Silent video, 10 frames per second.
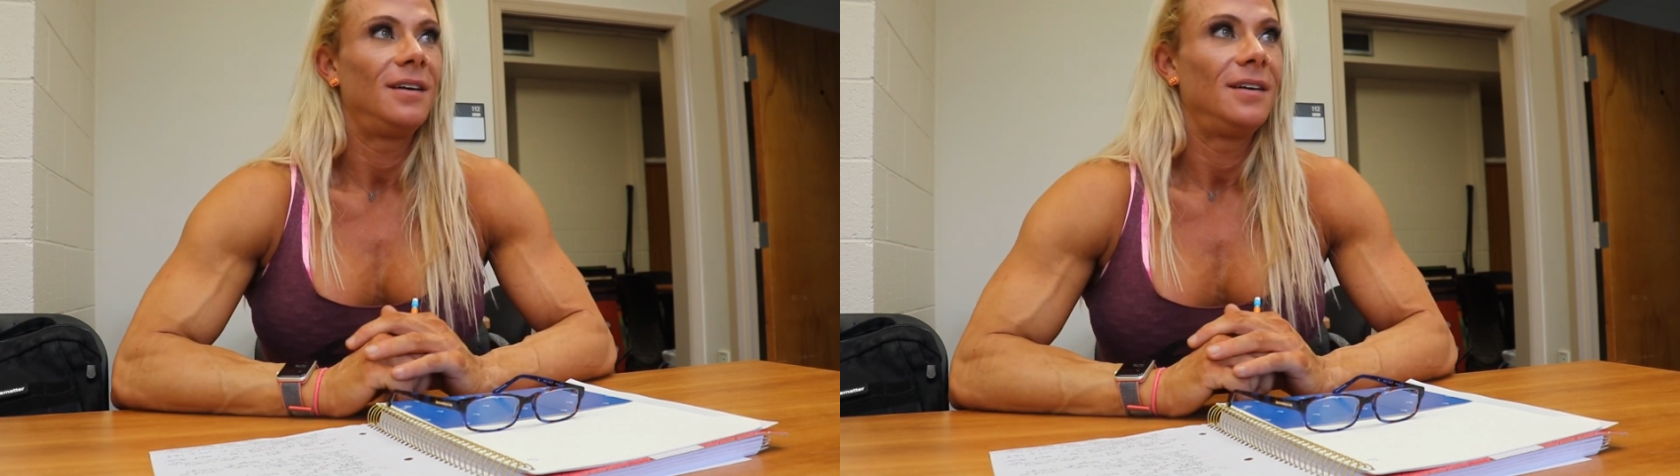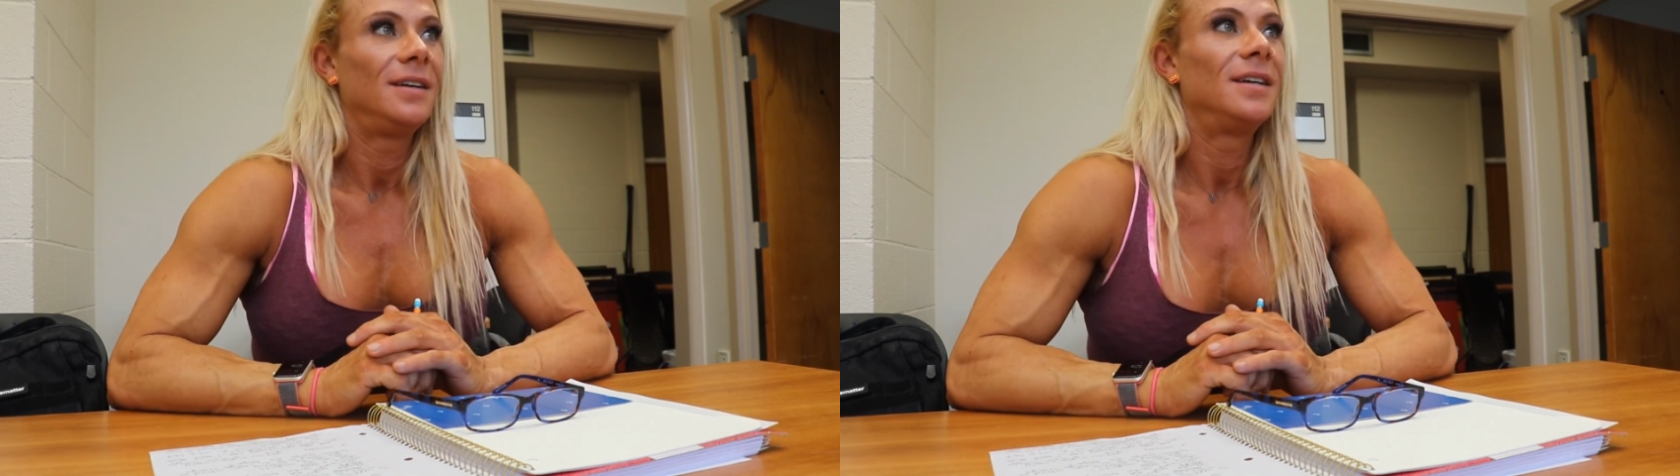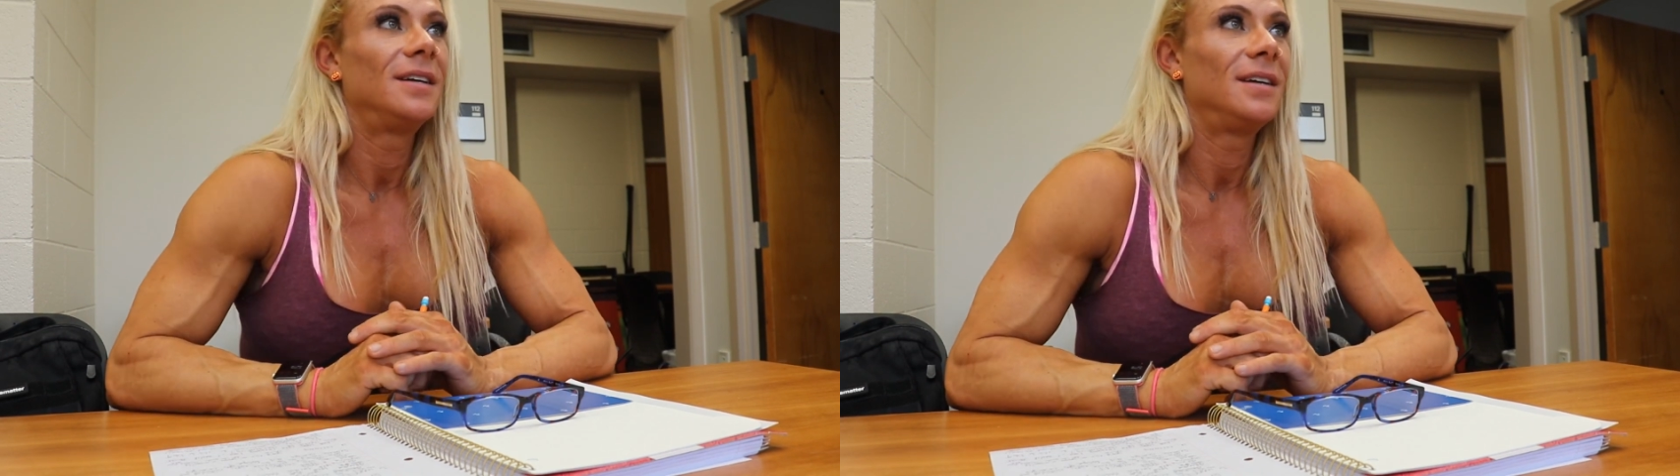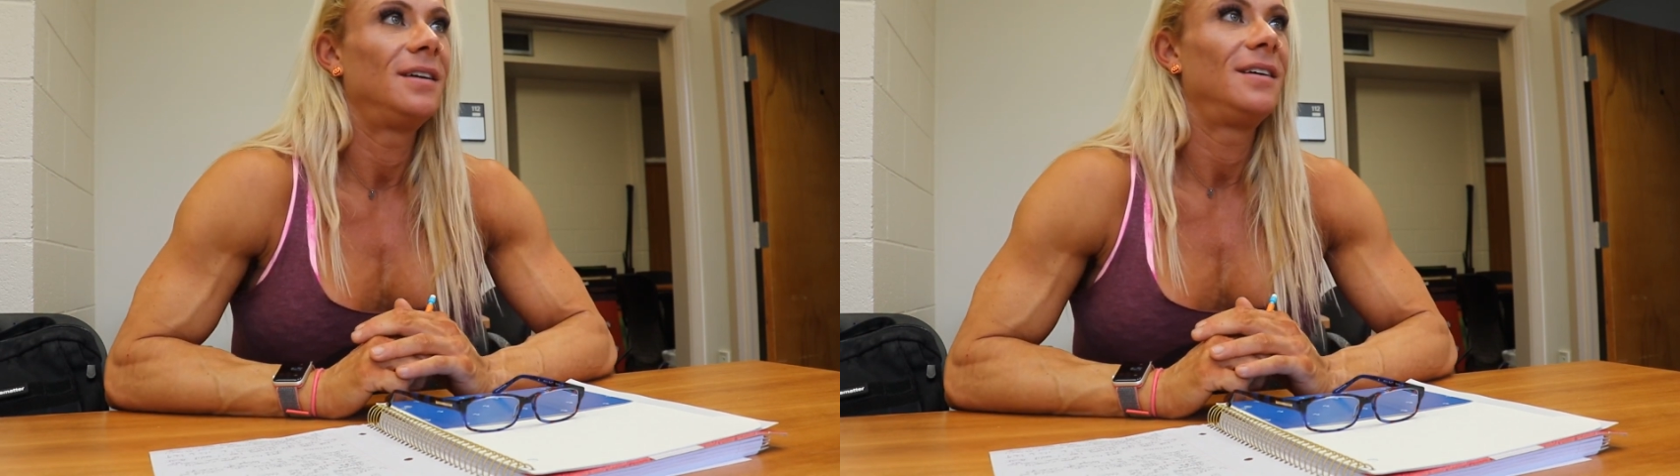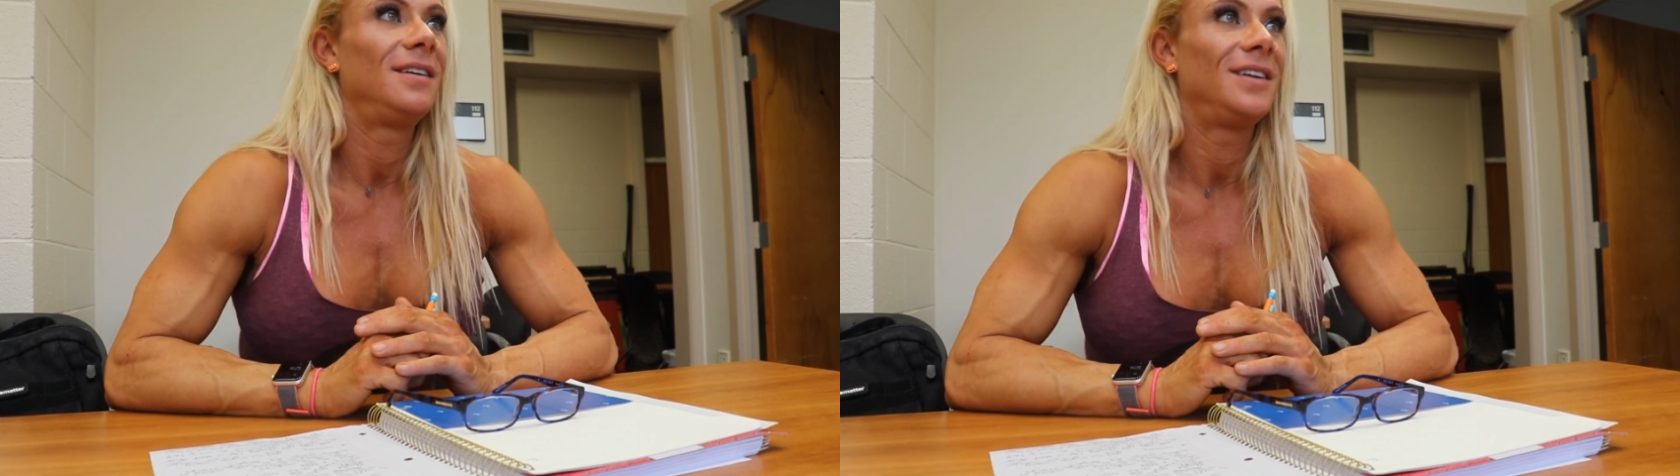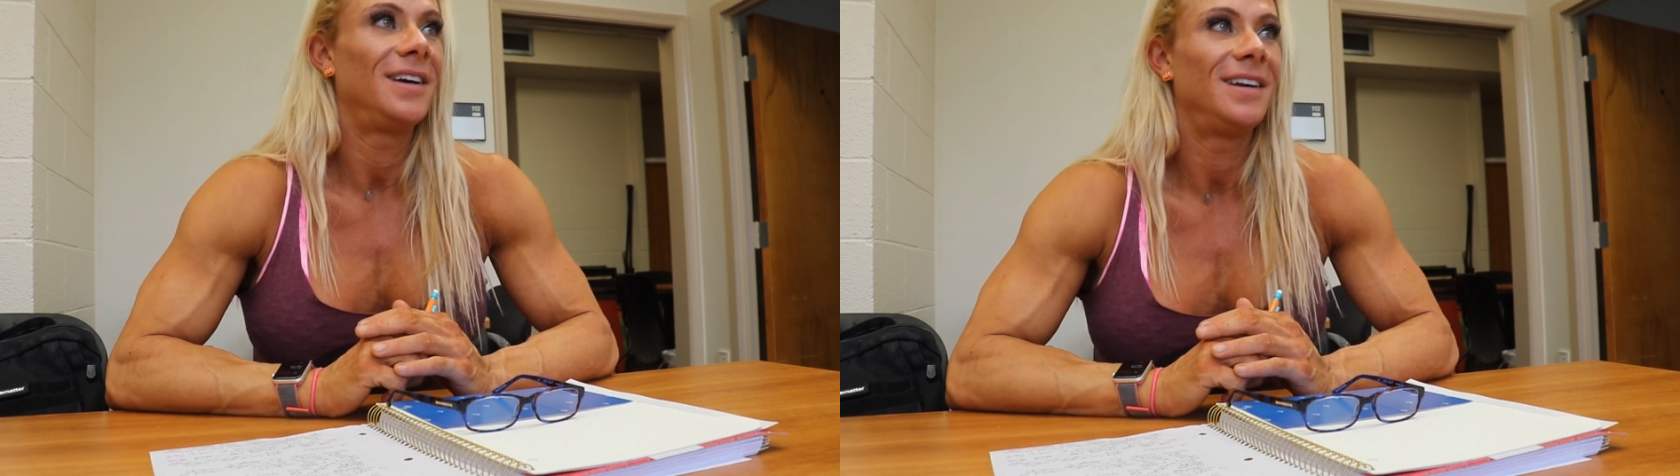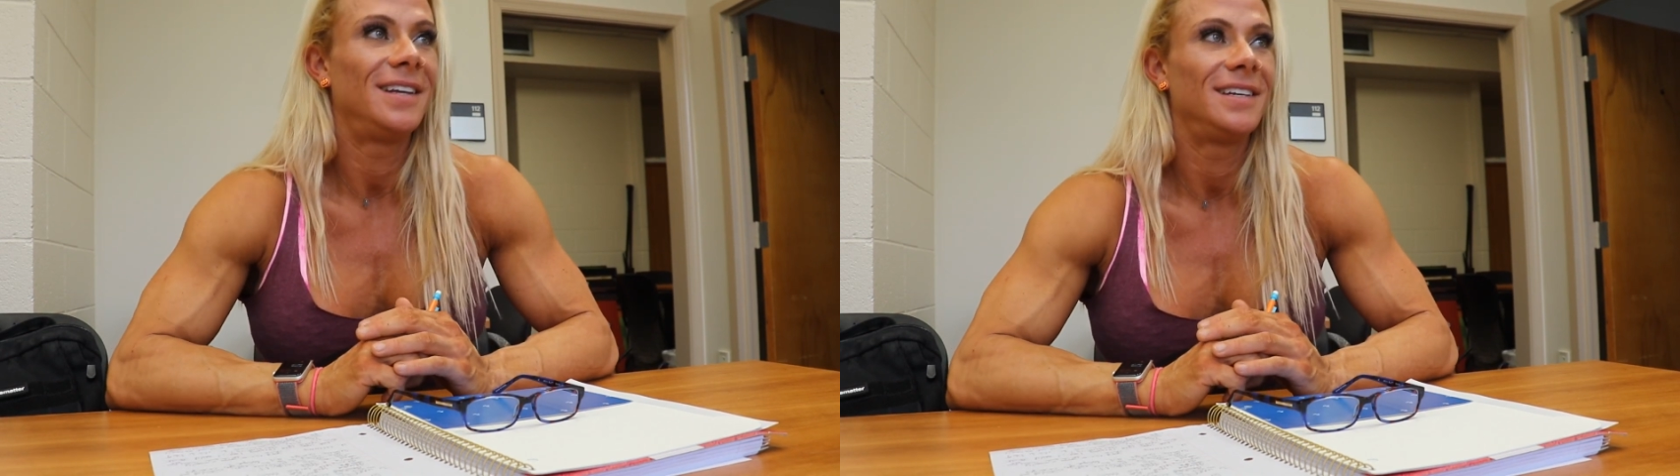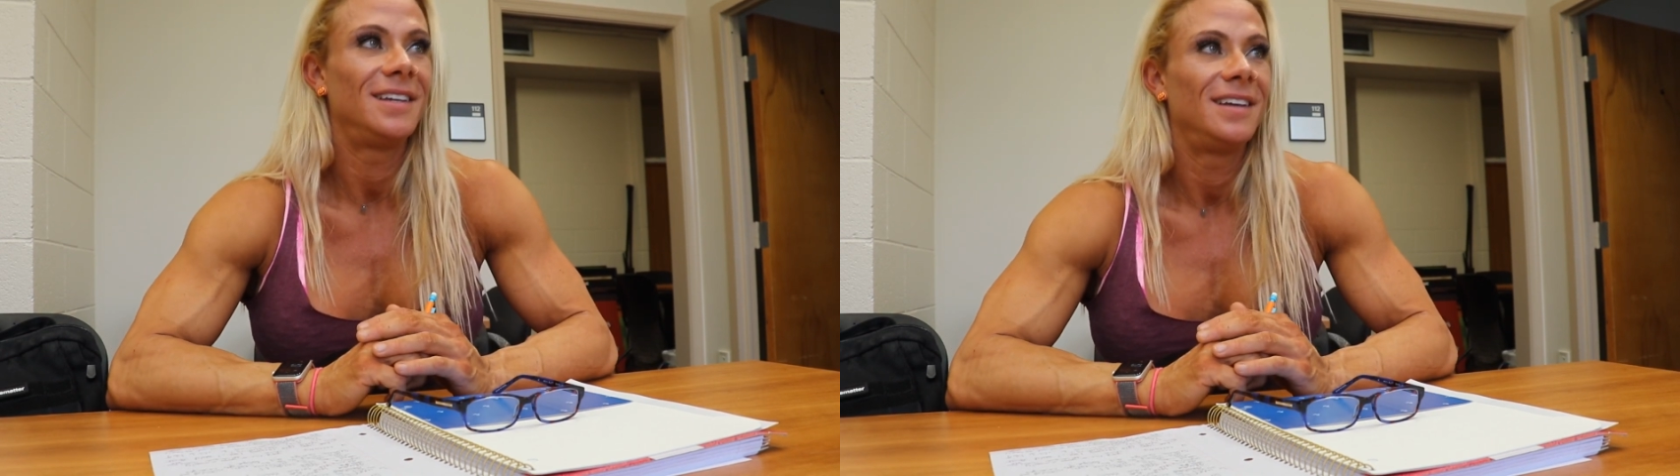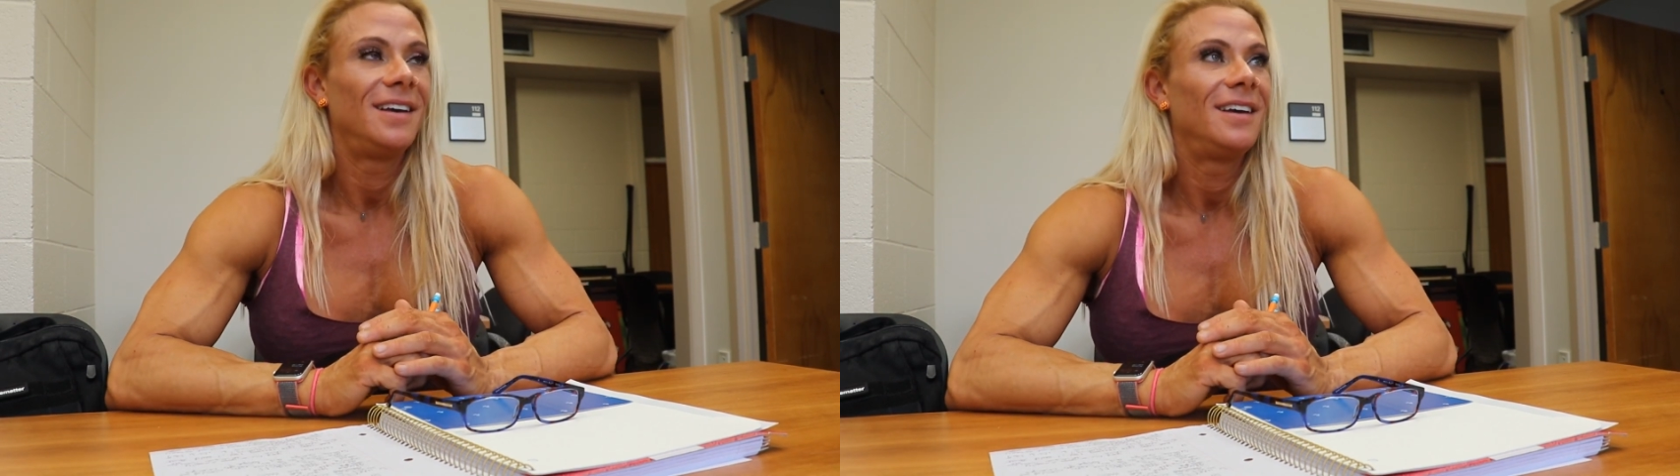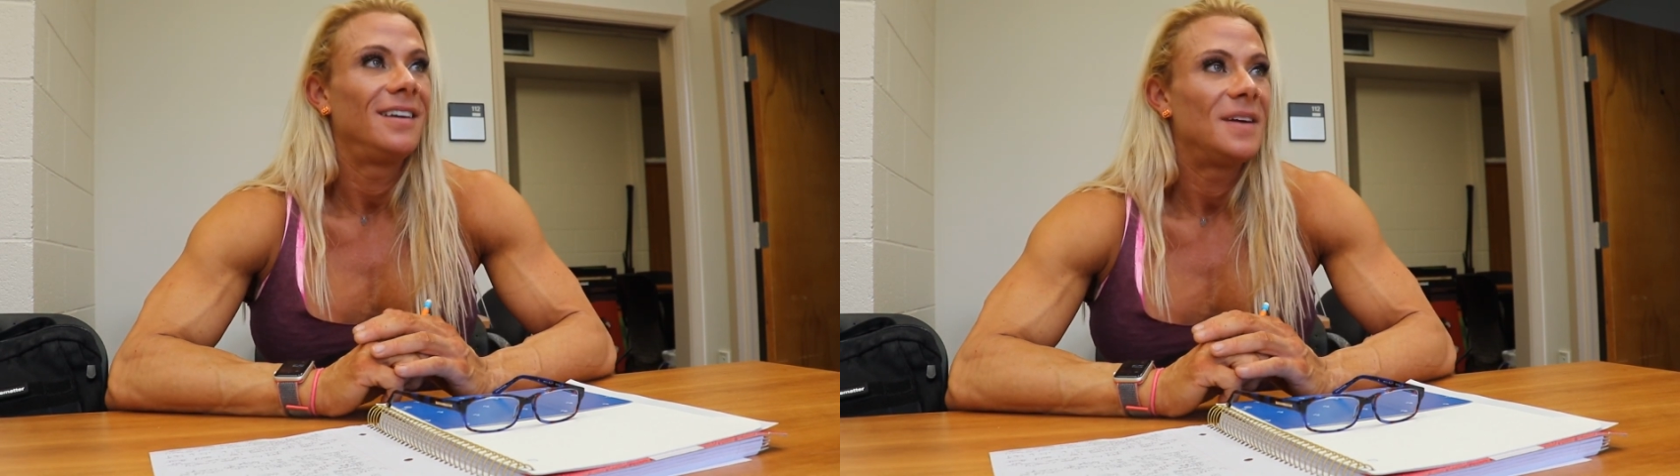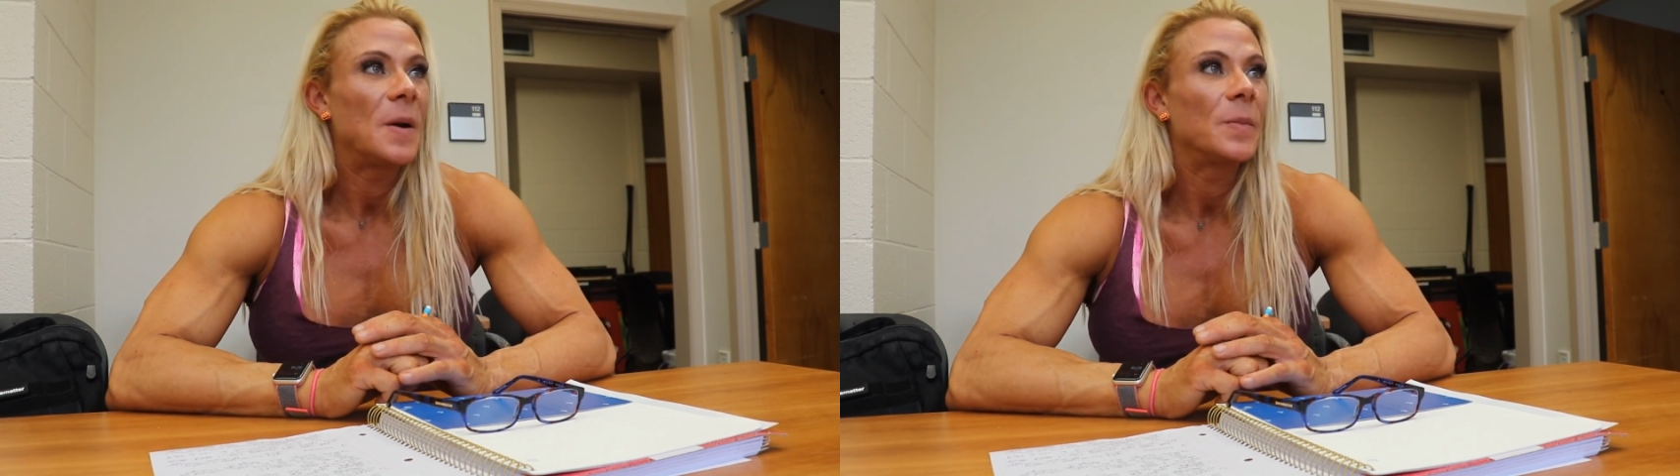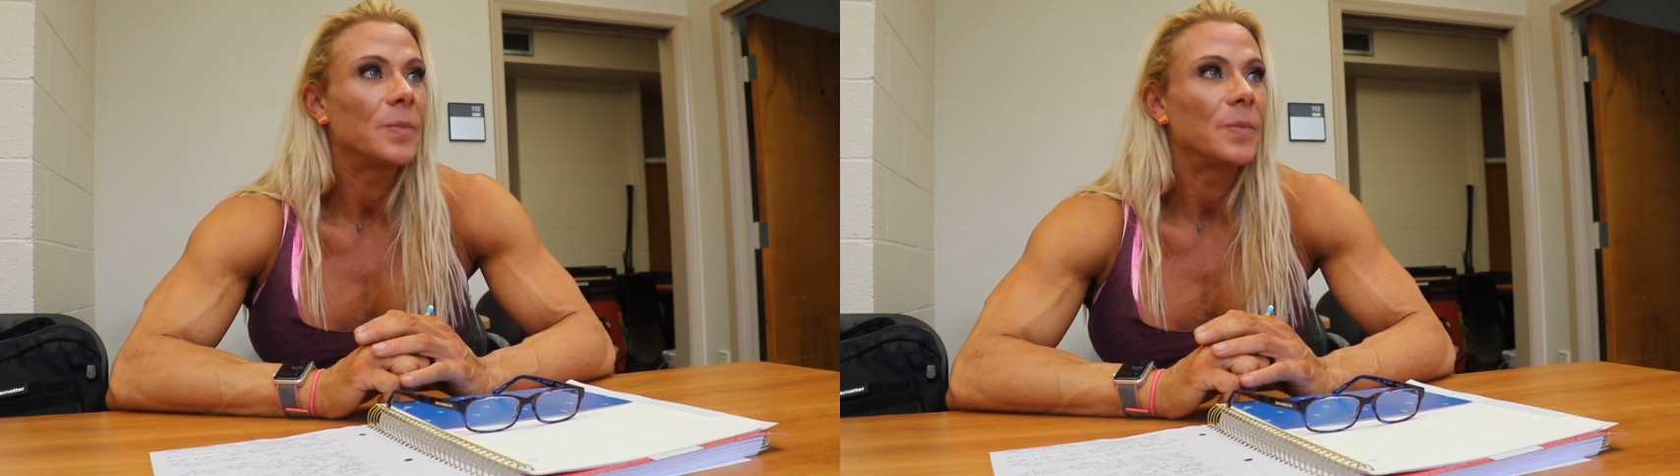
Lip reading: Okay. Supplementation is obviously a